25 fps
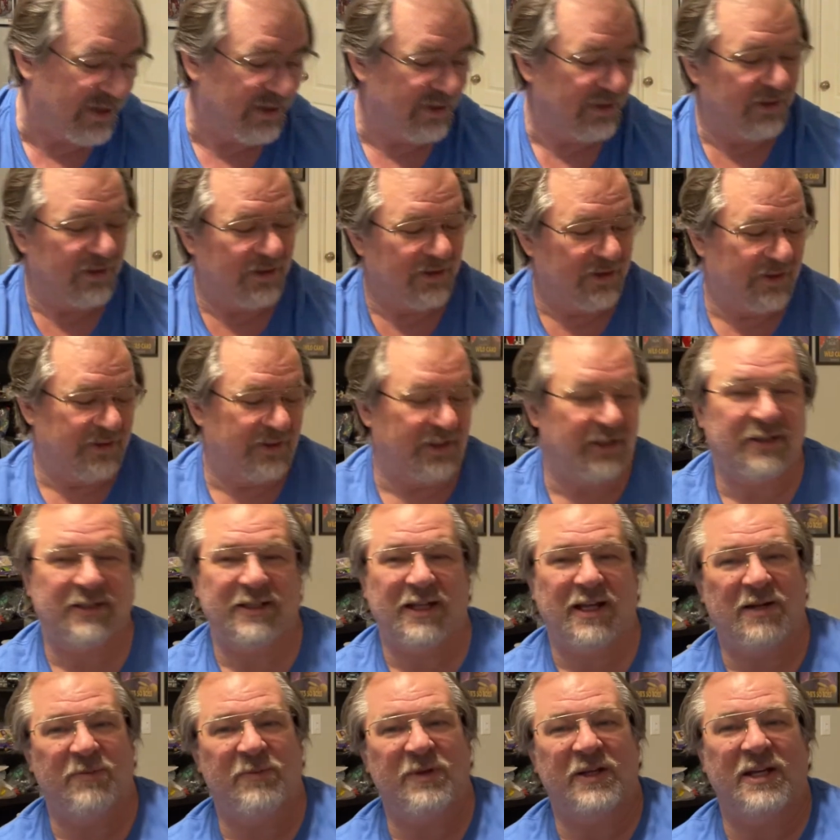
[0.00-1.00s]
I think
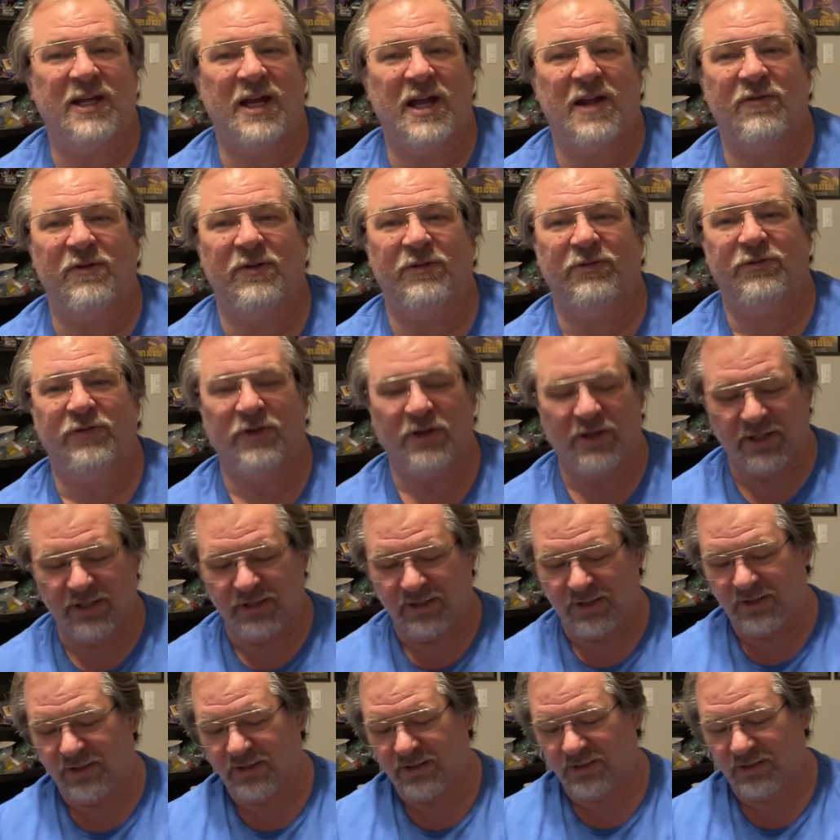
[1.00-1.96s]
that'll be kind of a fun.